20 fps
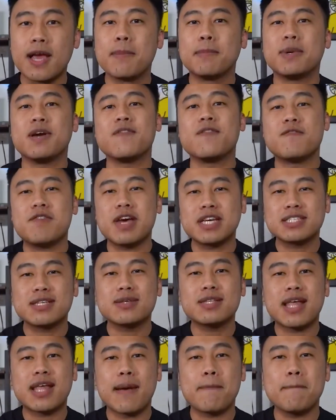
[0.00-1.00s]
but investing
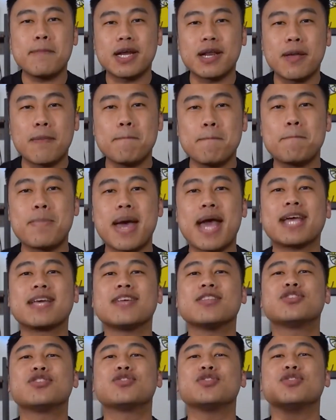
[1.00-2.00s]
that money back
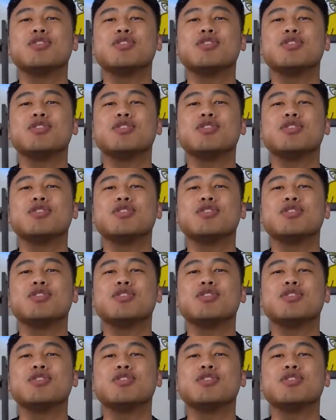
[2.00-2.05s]
into